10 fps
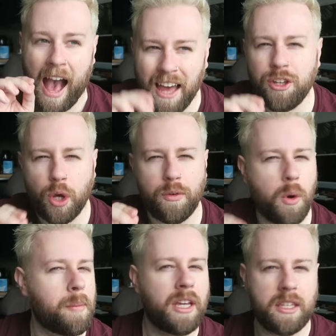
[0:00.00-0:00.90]
and
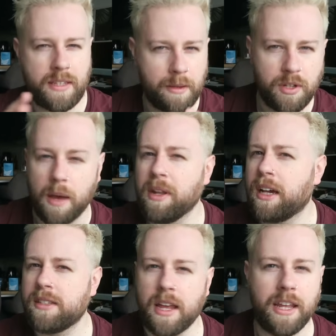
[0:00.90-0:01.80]
overwhelming at the same time. Like
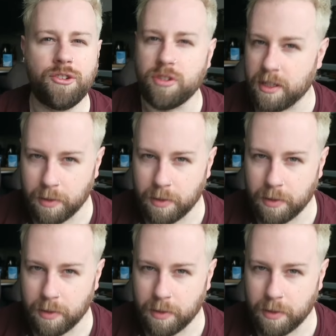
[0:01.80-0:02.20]
I said, interesting